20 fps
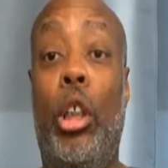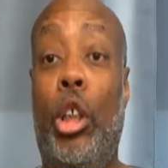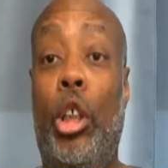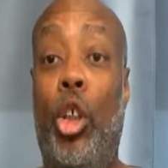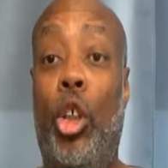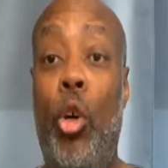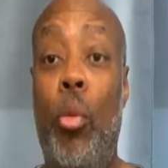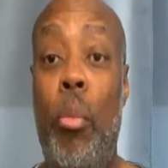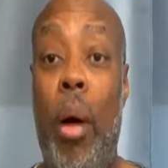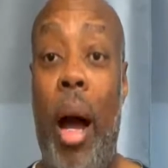
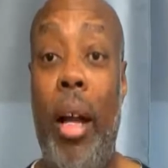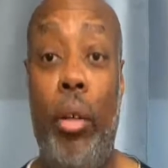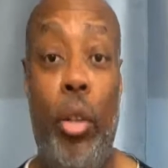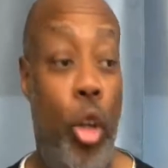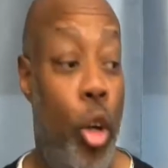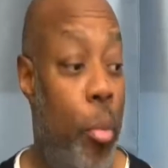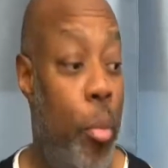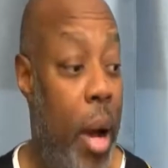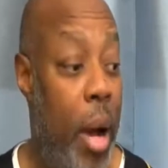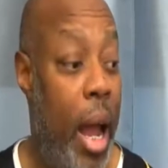you
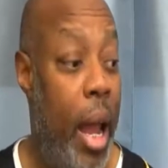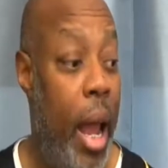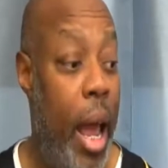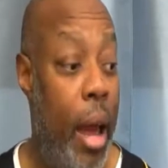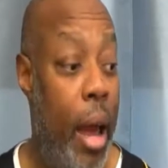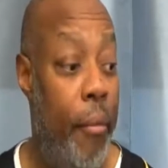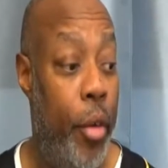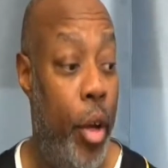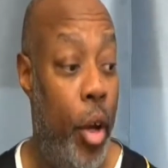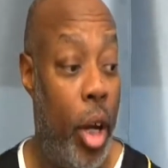might
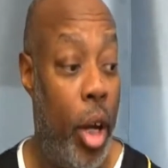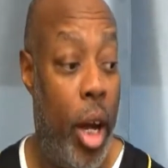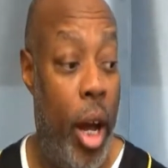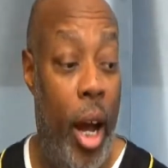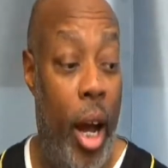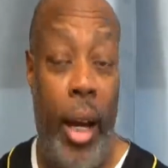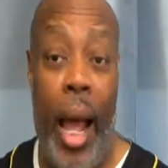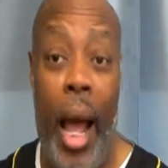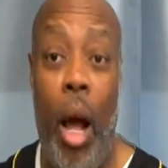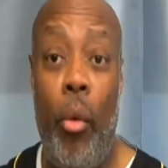have your
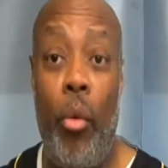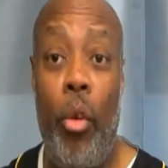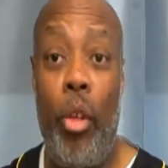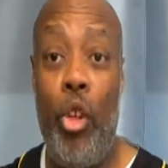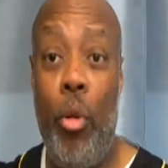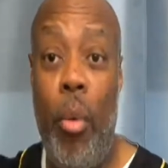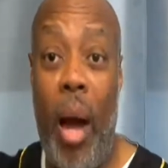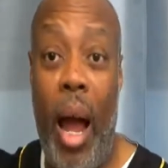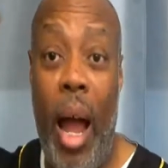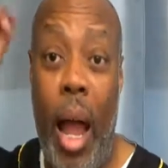gun out
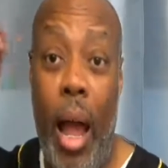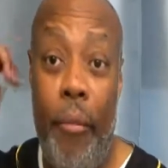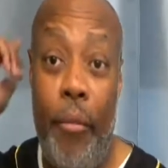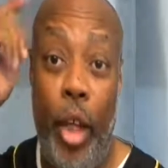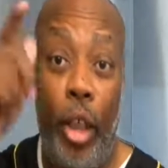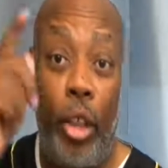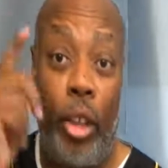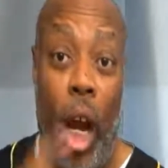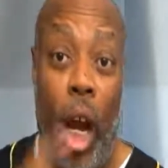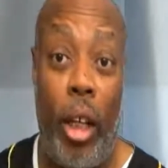and you might have
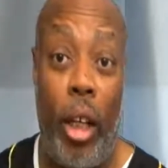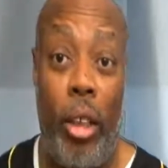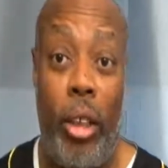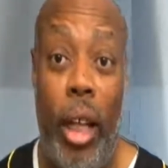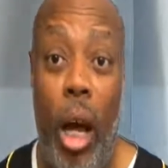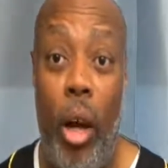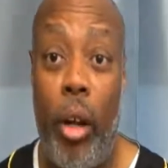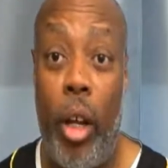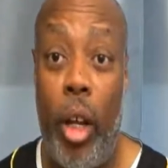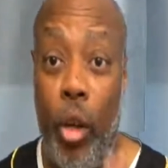your darts
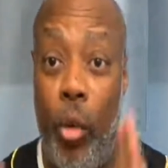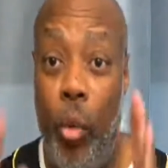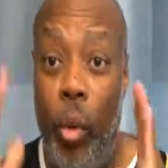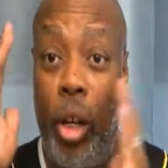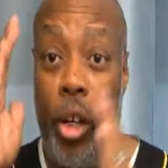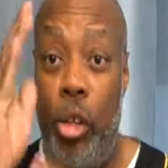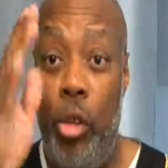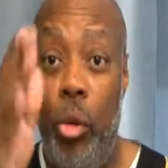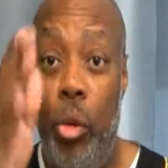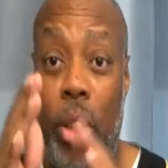out getting
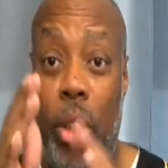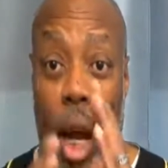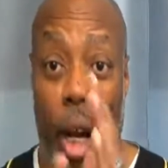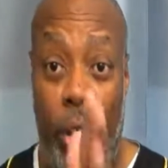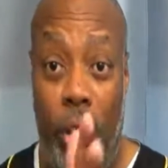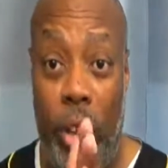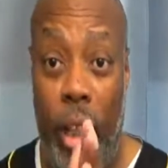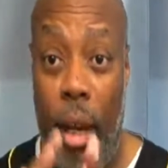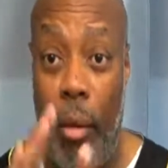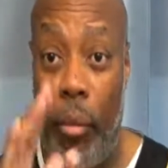ready to shoot
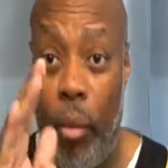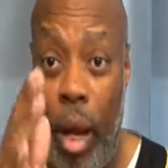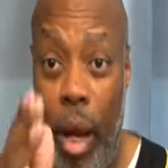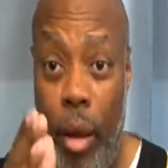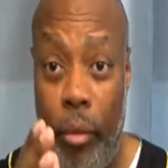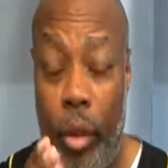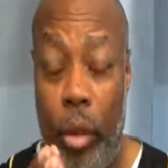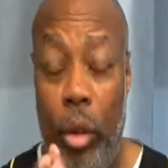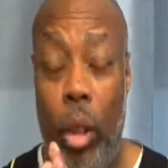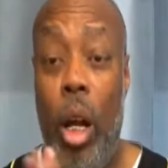darts at
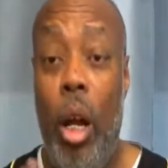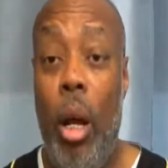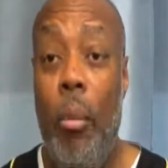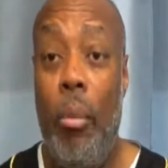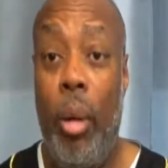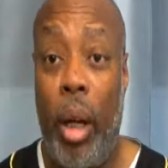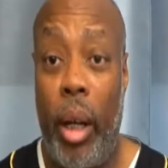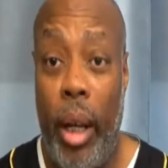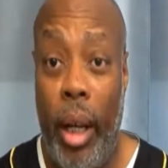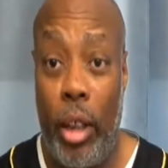Reverend.
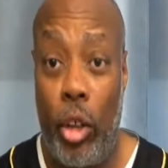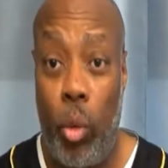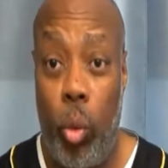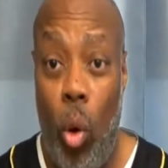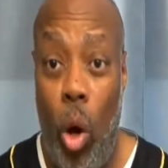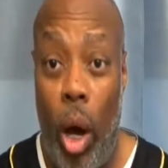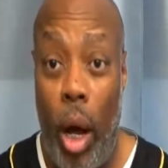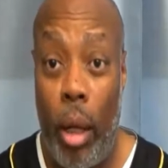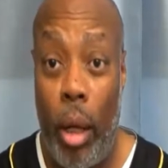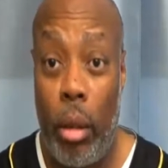But guess
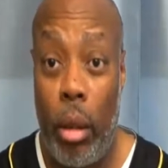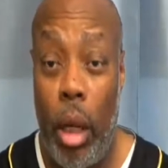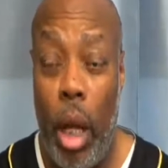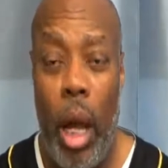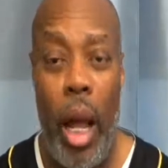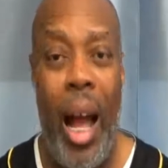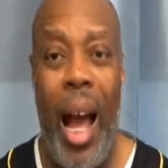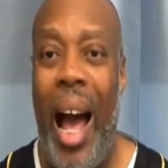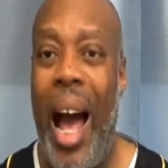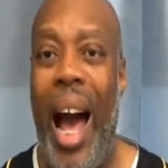what?
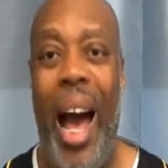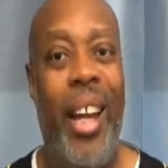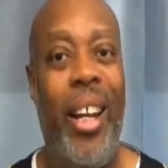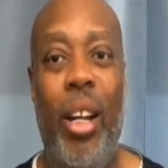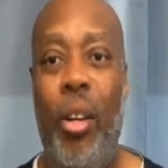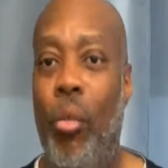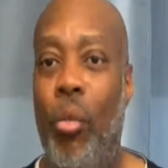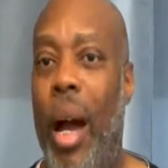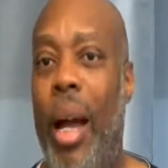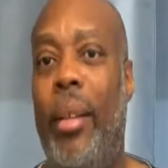I
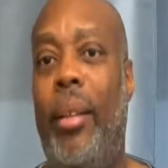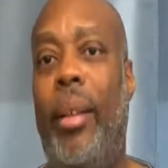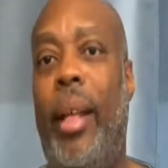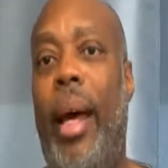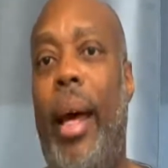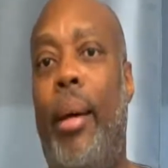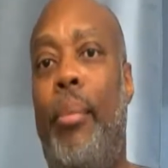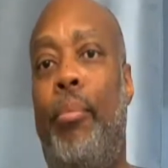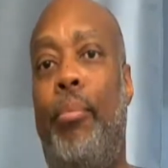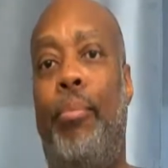didn't write
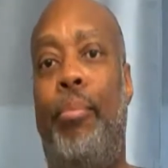that.